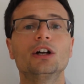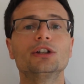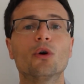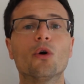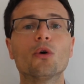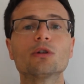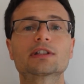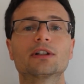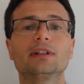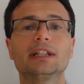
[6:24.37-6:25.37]
You
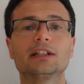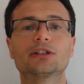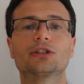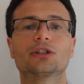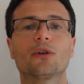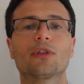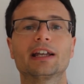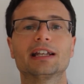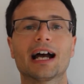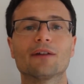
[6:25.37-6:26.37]
also need to show
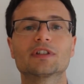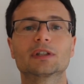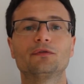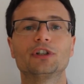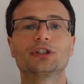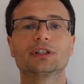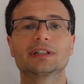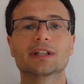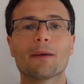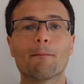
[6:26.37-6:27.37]
that you have
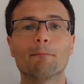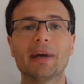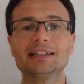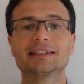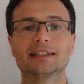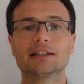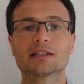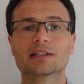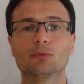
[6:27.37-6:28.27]
sufficient maintenance,